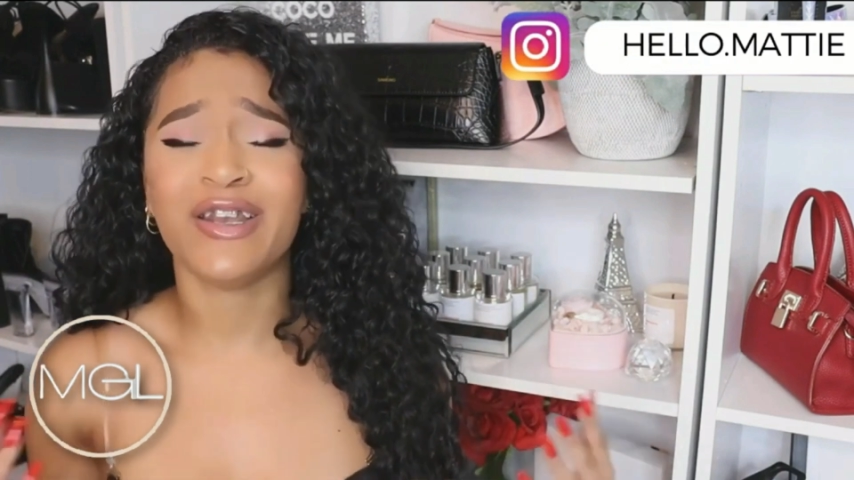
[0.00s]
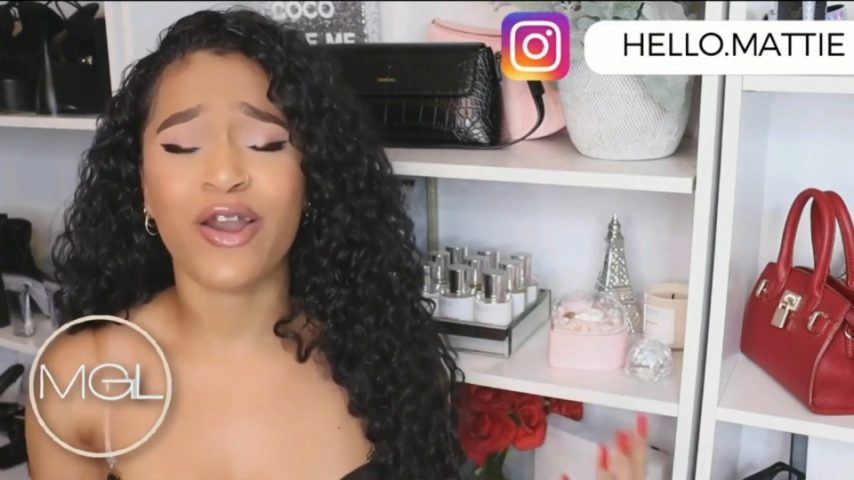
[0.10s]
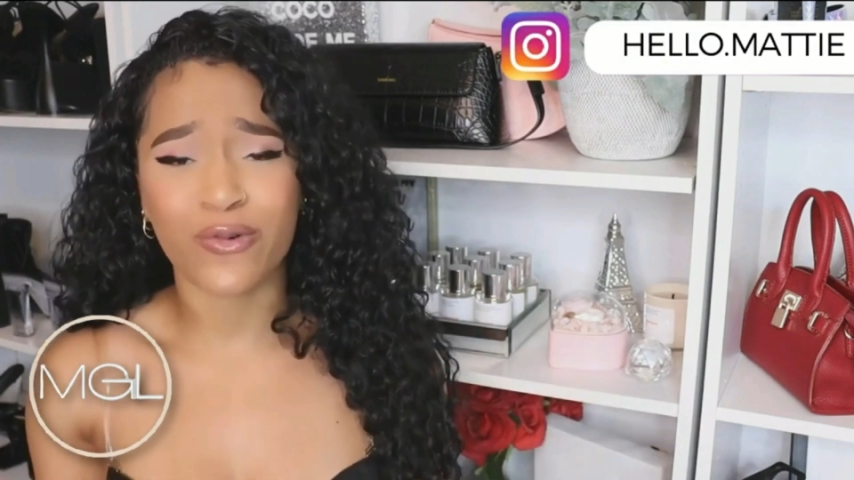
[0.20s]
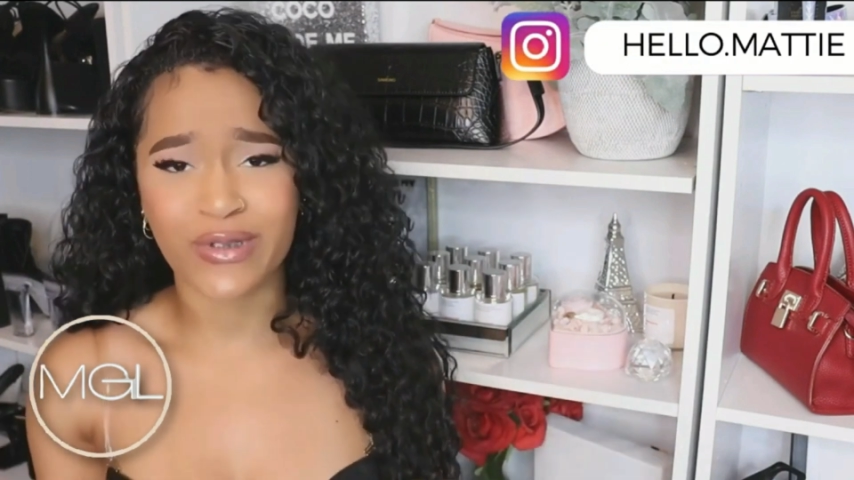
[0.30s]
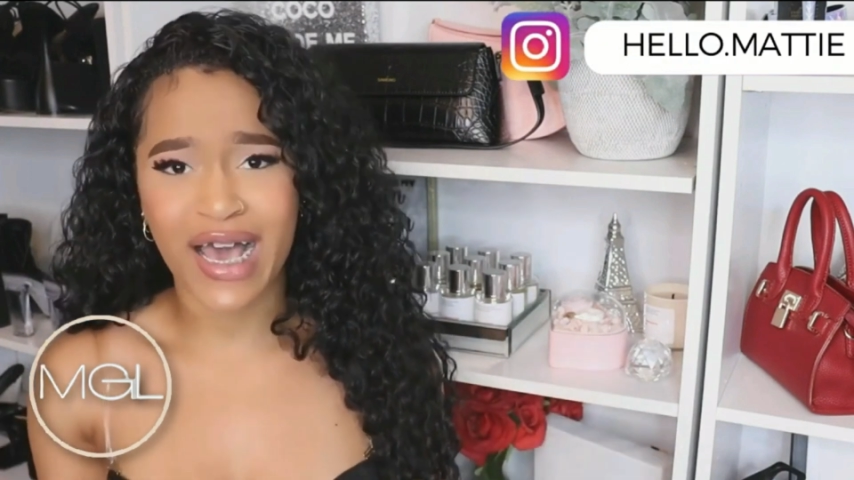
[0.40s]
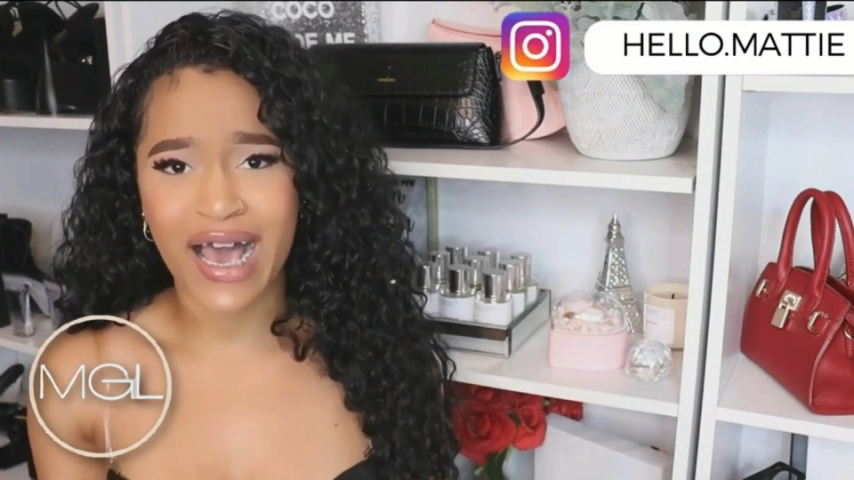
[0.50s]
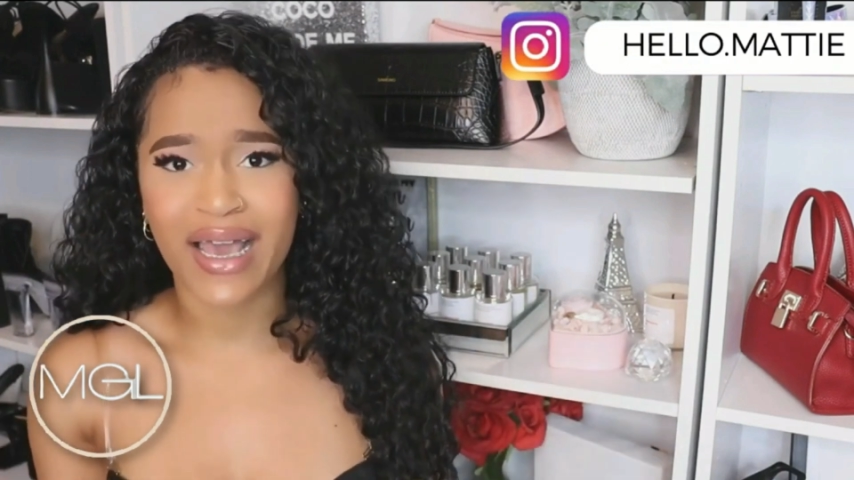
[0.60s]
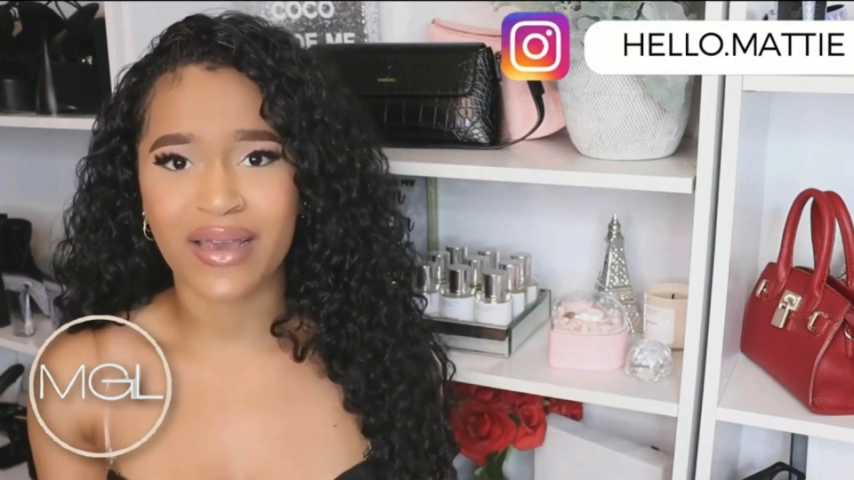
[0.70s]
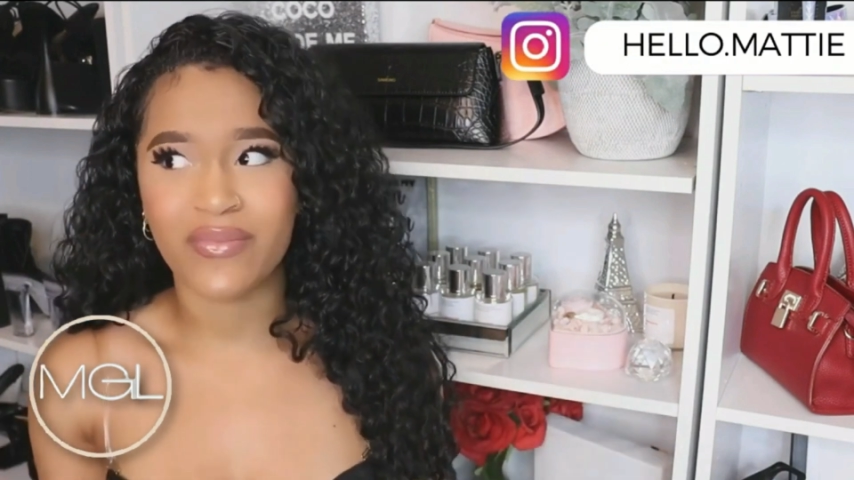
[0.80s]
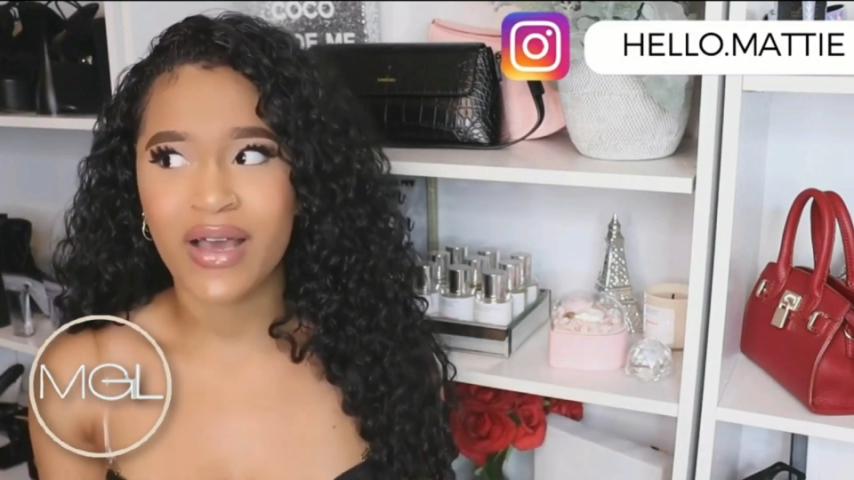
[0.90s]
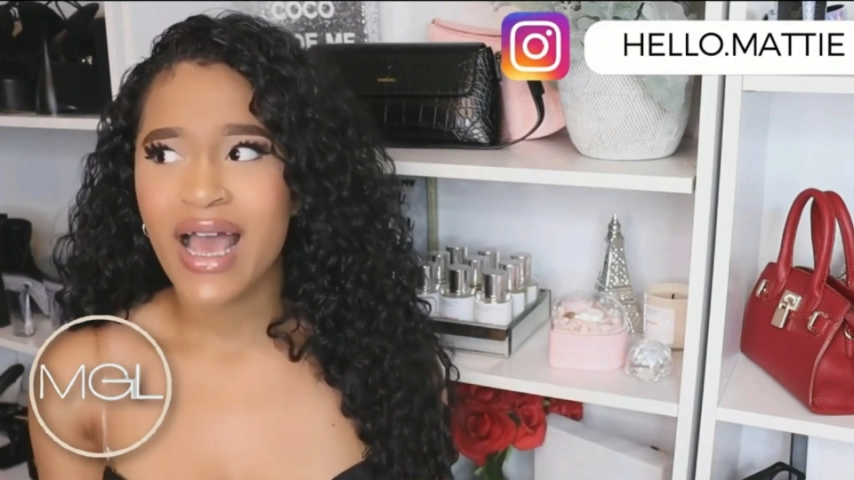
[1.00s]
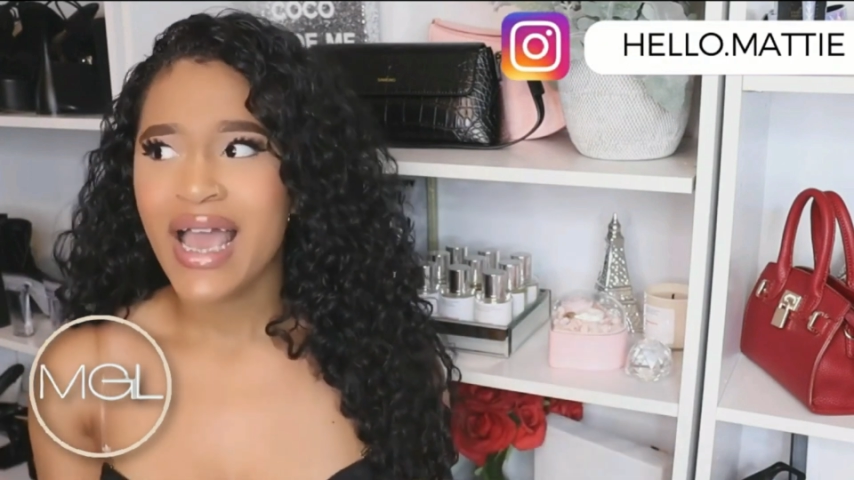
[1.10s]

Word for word: in no time.